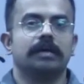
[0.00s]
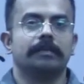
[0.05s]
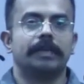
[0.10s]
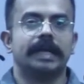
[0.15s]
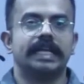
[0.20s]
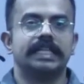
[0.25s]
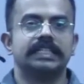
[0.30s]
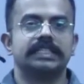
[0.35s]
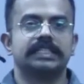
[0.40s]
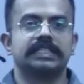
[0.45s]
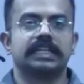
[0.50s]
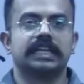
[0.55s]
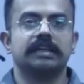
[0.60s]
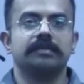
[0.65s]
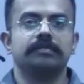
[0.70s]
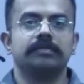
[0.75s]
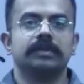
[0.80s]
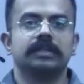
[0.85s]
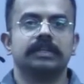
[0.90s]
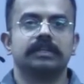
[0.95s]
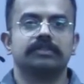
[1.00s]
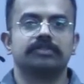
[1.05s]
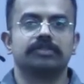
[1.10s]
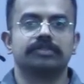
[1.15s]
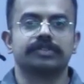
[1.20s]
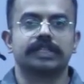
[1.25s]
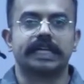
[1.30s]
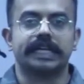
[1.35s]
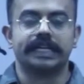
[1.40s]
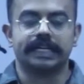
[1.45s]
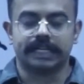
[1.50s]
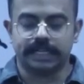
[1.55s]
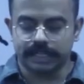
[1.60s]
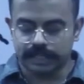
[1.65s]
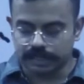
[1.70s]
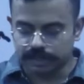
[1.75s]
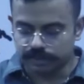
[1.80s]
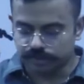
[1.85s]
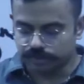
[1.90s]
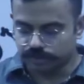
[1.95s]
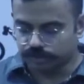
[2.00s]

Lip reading: mainstream society.